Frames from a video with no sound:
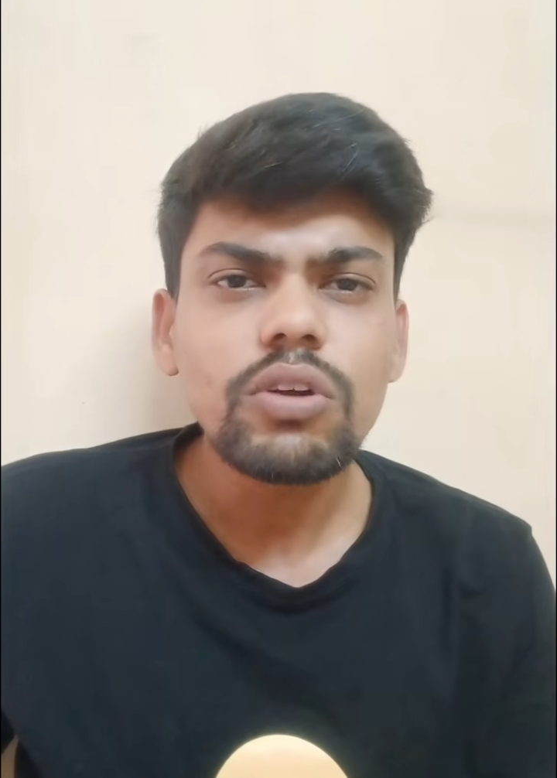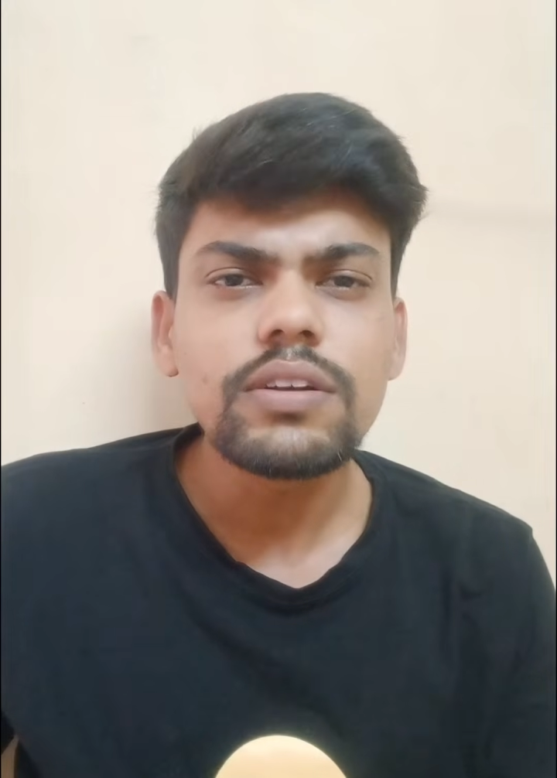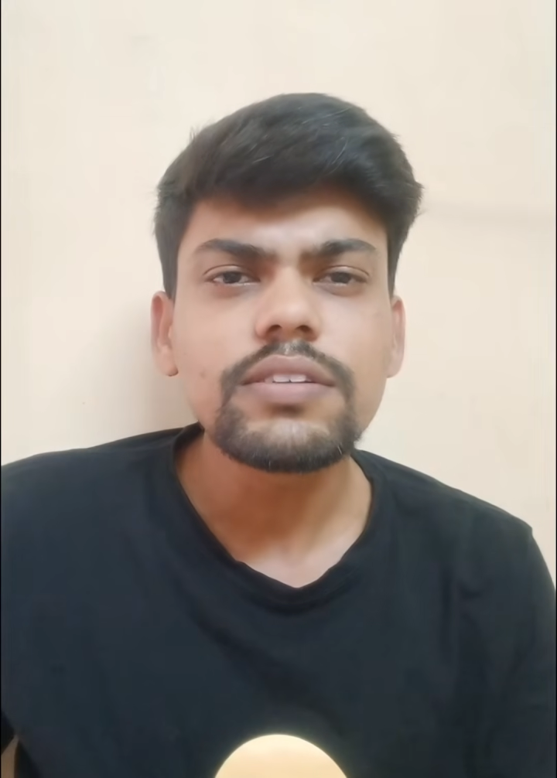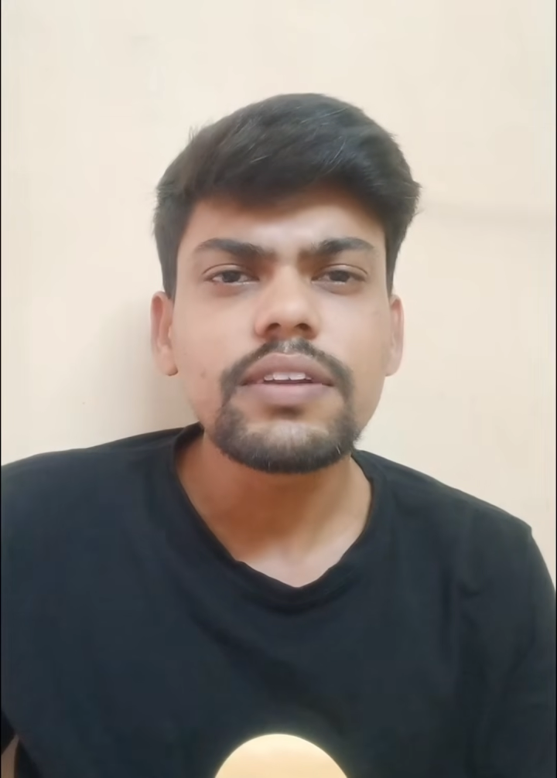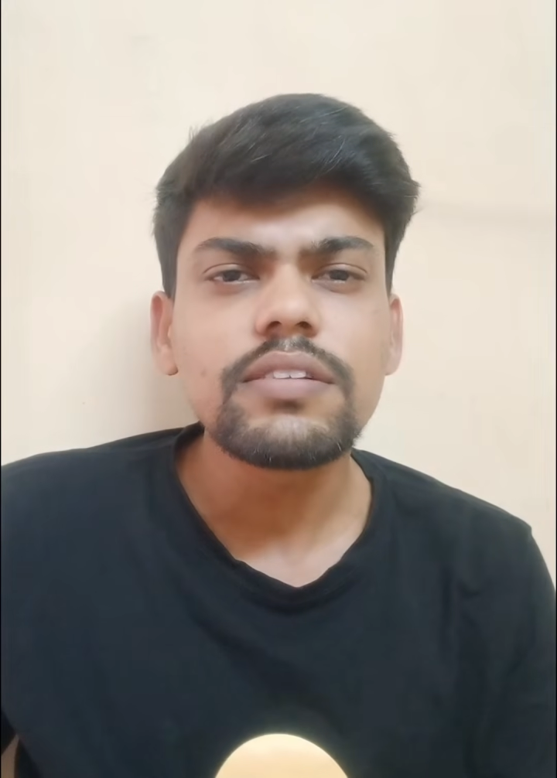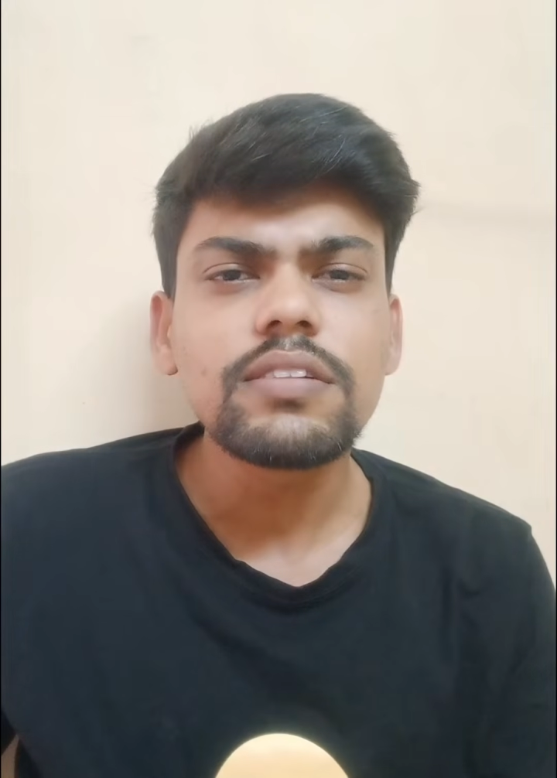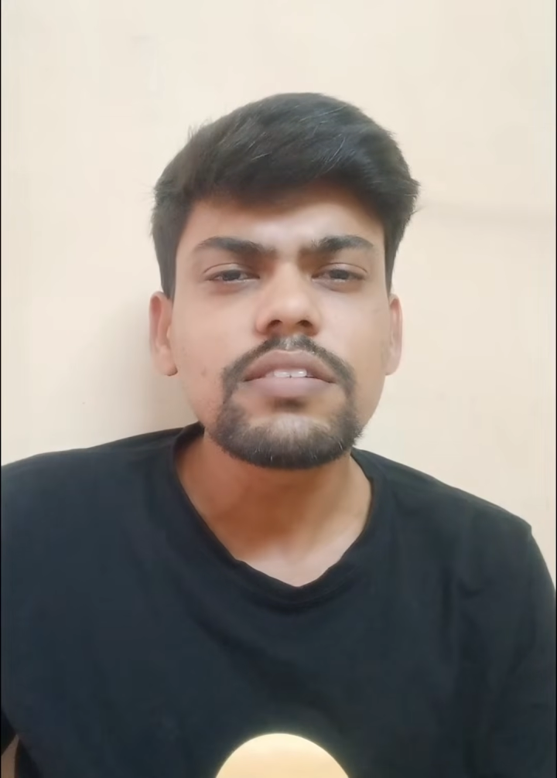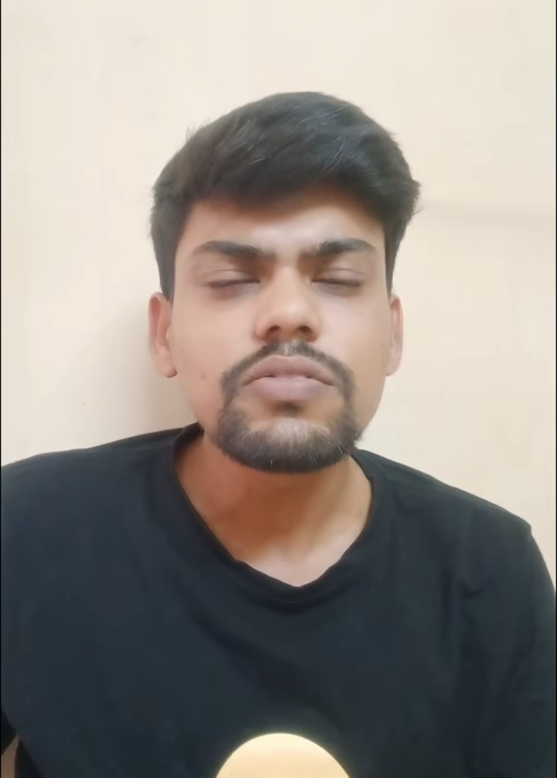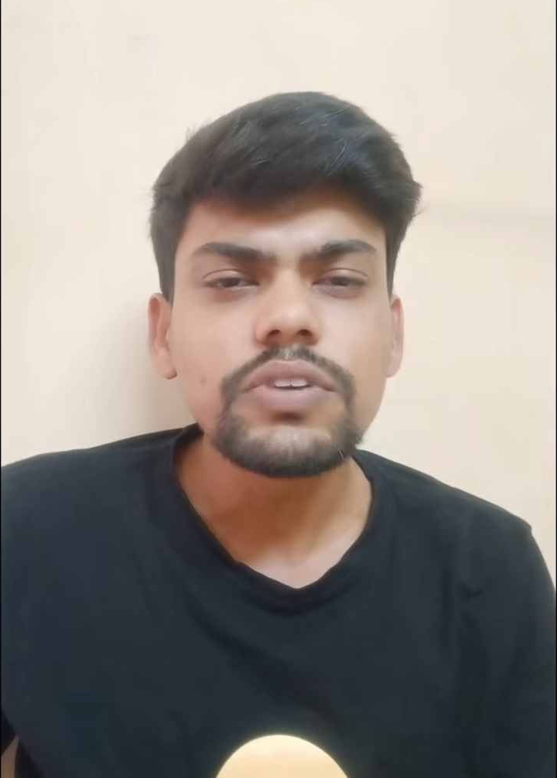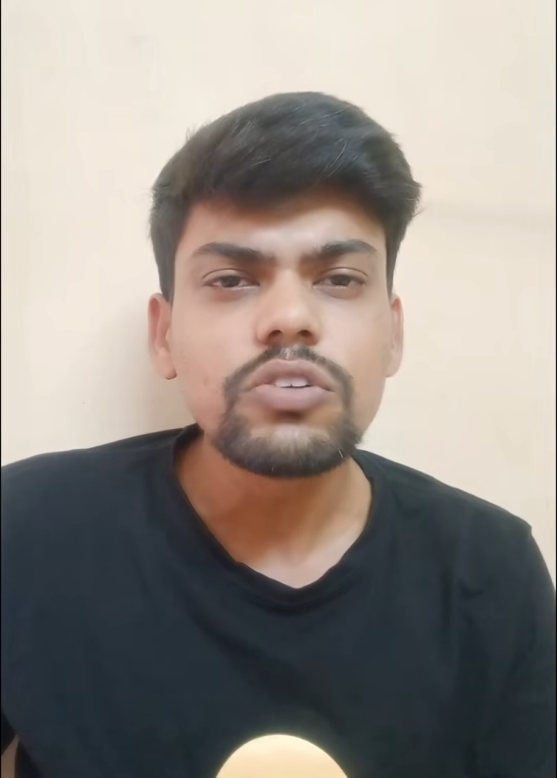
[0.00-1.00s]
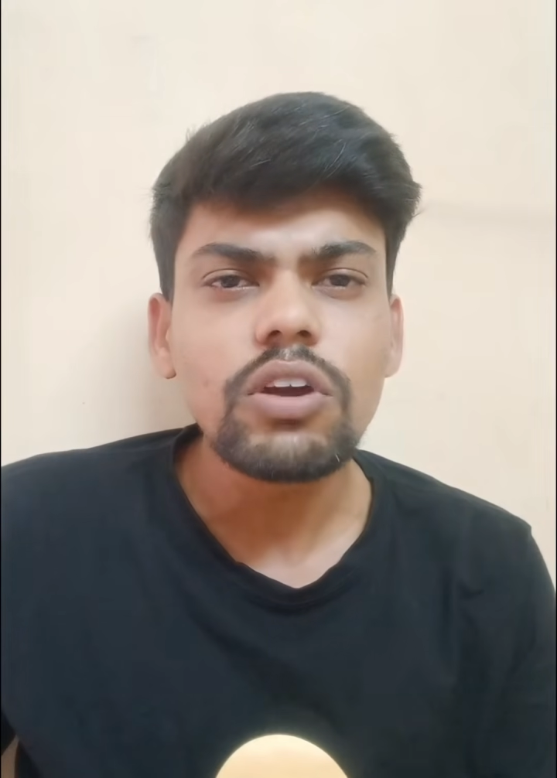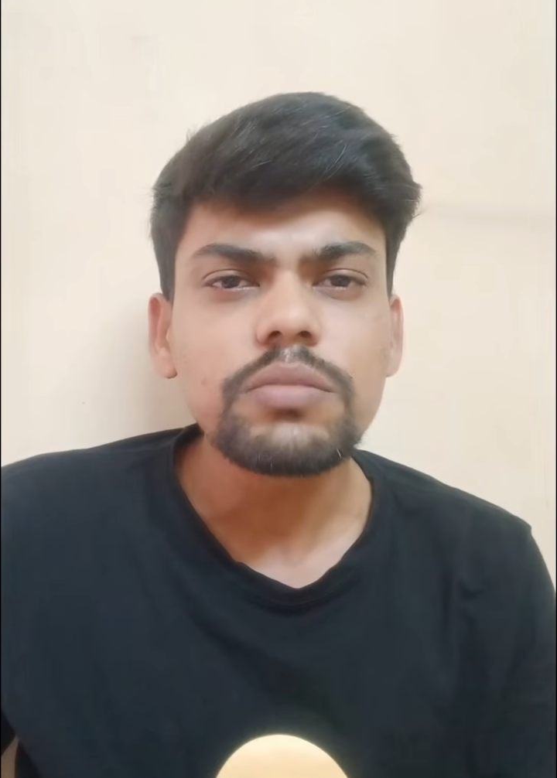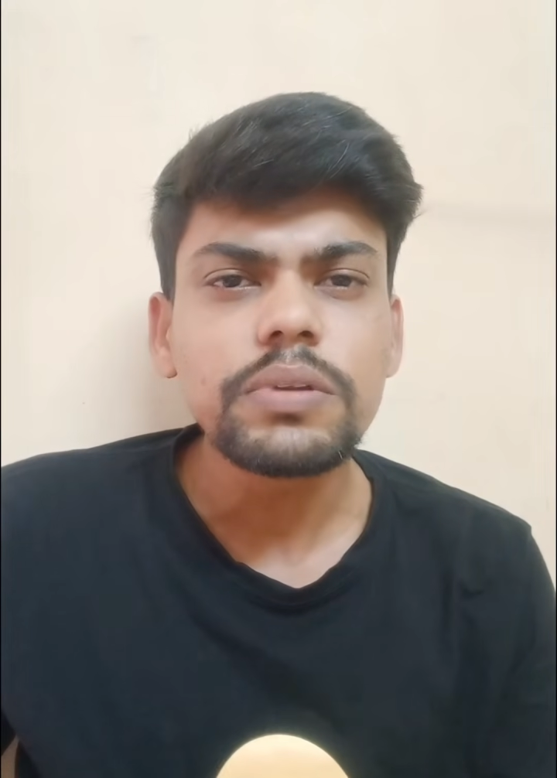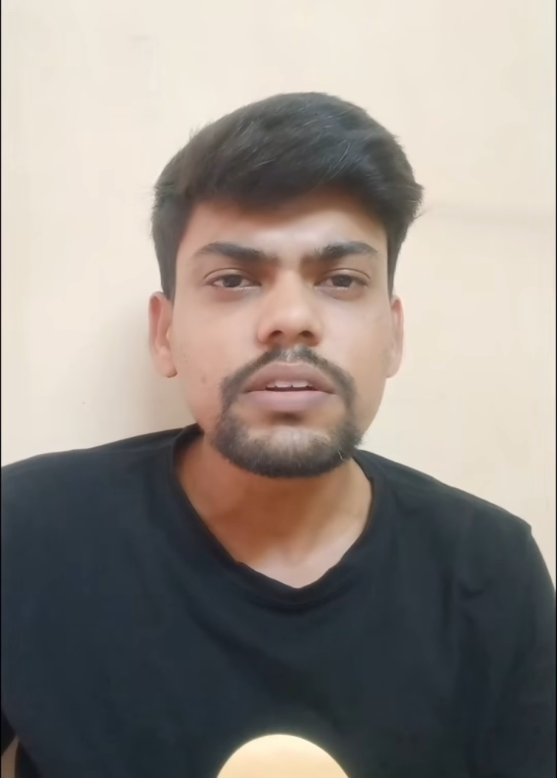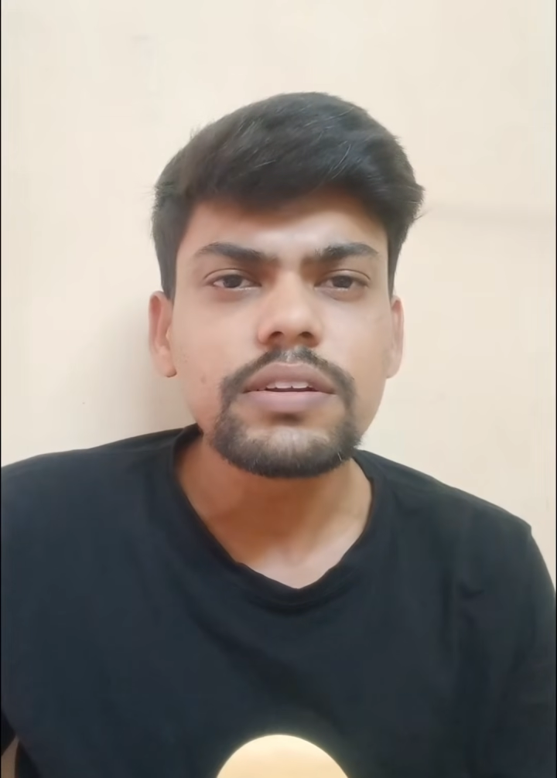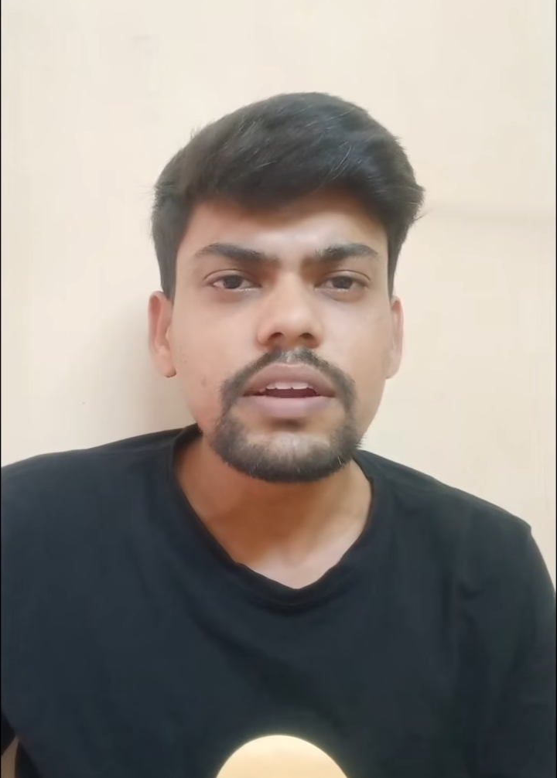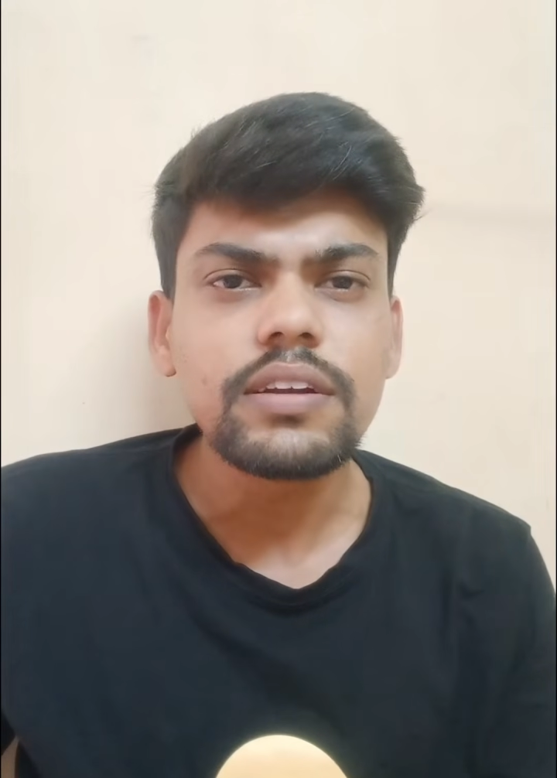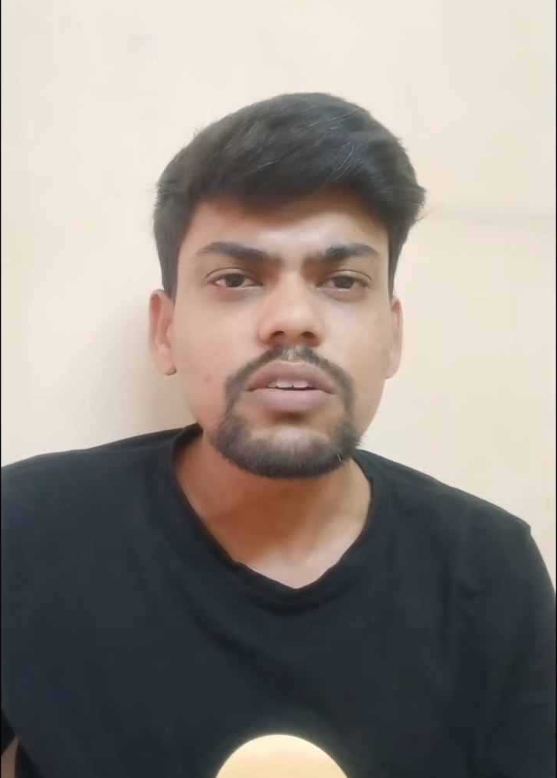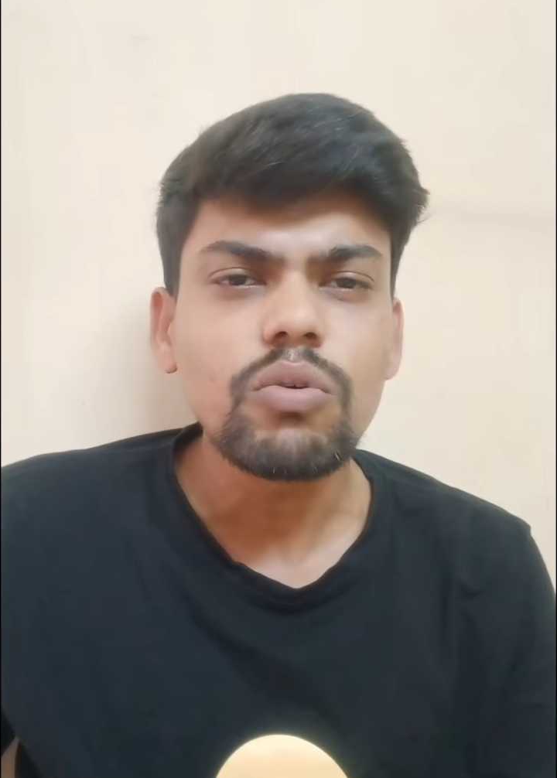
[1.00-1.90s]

understand that this video has been created